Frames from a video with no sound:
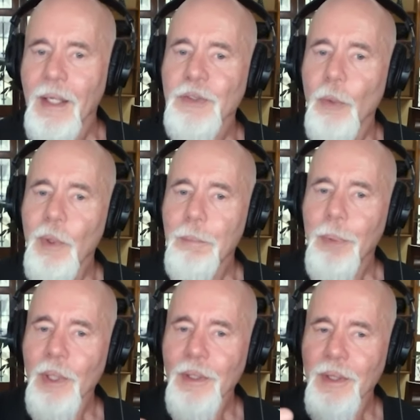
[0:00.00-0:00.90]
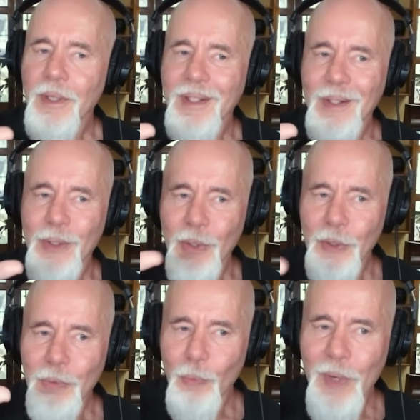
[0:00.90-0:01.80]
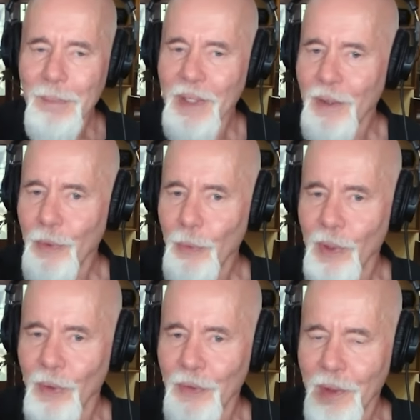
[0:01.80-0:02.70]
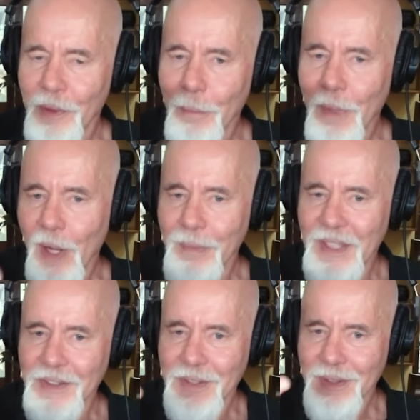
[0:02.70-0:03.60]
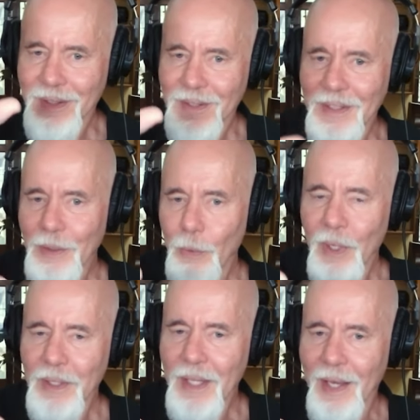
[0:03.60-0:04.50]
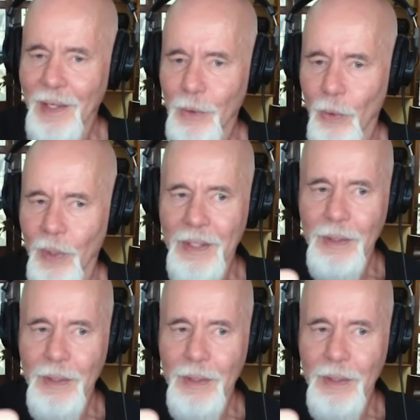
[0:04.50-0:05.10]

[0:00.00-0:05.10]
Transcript: So we put the good women of the world, the mommies, into one category.